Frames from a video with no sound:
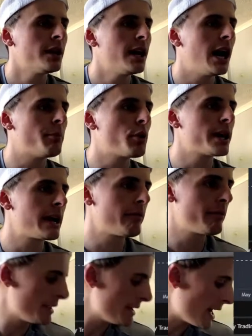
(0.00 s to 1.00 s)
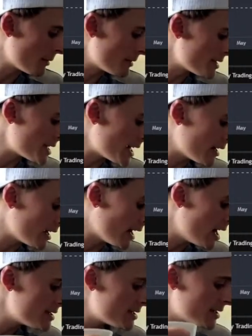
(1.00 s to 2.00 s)
I'll break everything down in a second,
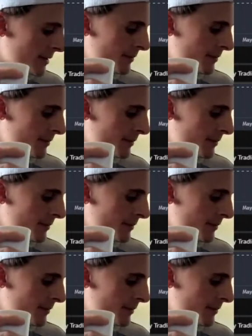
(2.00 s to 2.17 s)
guys.